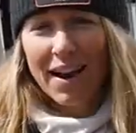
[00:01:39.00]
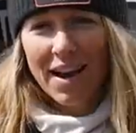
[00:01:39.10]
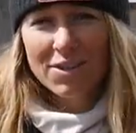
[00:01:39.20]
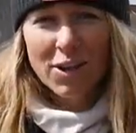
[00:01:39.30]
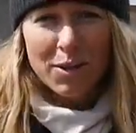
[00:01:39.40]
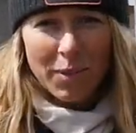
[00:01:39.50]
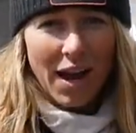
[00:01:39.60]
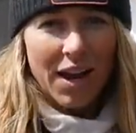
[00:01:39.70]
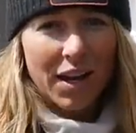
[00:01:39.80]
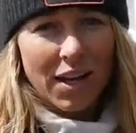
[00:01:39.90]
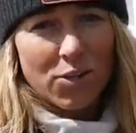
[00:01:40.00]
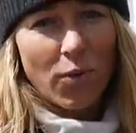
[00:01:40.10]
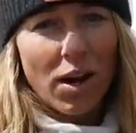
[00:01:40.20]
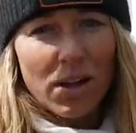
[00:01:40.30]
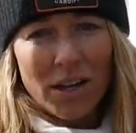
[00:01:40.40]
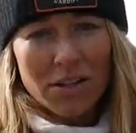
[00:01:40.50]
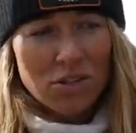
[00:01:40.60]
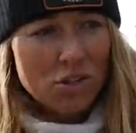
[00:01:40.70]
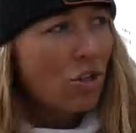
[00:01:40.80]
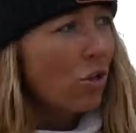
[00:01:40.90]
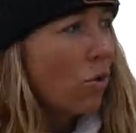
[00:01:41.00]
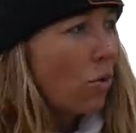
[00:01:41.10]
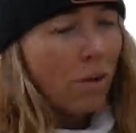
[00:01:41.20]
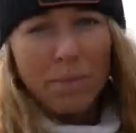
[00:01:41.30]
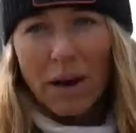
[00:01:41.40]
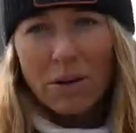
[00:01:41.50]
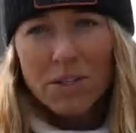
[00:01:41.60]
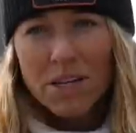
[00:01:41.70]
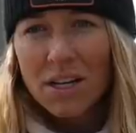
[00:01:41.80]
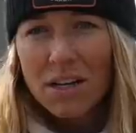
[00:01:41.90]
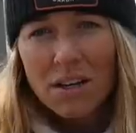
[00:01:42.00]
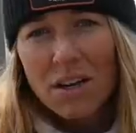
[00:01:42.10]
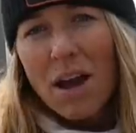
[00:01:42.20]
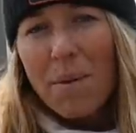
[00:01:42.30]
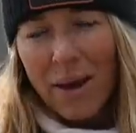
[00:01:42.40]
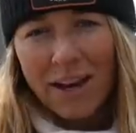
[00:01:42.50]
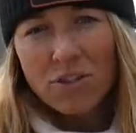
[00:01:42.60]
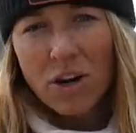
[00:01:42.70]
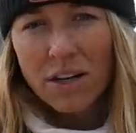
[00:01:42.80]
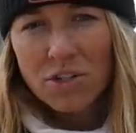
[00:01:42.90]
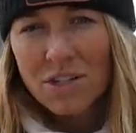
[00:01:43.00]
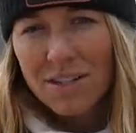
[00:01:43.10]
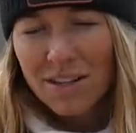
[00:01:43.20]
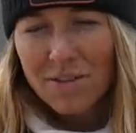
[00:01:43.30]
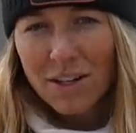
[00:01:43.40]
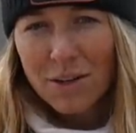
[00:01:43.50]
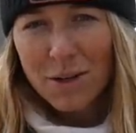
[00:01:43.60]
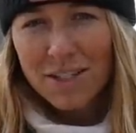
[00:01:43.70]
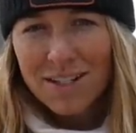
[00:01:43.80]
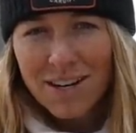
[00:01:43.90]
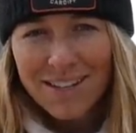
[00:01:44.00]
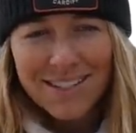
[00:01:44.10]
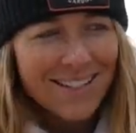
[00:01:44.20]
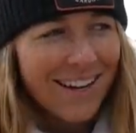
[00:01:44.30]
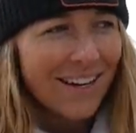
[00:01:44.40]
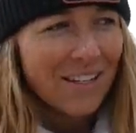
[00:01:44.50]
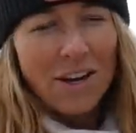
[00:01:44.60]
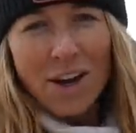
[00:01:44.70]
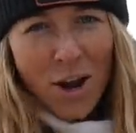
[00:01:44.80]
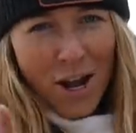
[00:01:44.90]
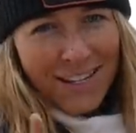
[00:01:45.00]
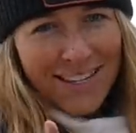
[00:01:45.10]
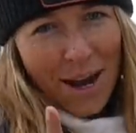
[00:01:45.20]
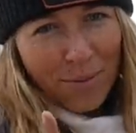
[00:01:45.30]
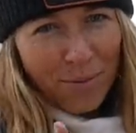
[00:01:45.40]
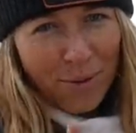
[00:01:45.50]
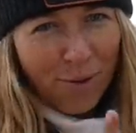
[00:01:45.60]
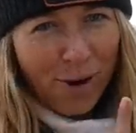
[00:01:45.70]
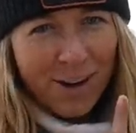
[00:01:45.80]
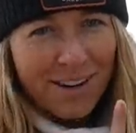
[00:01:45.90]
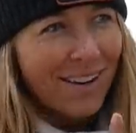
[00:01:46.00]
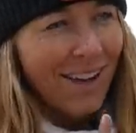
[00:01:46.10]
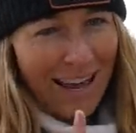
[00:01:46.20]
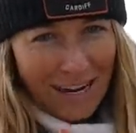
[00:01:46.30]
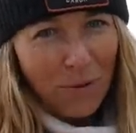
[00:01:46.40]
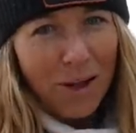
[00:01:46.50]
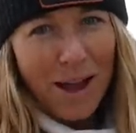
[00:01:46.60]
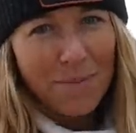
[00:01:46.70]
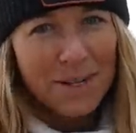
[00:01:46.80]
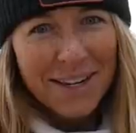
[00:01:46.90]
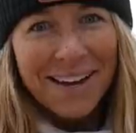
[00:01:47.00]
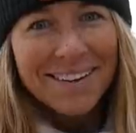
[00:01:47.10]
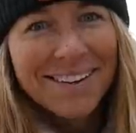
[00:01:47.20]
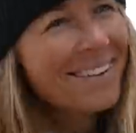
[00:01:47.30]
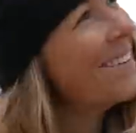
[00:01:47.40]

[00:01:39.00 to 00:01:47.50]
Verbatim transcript: gas on the back, as well as two mounted Max tracks just in the event that we get stuck in the sand. It's happened before and it will happen again.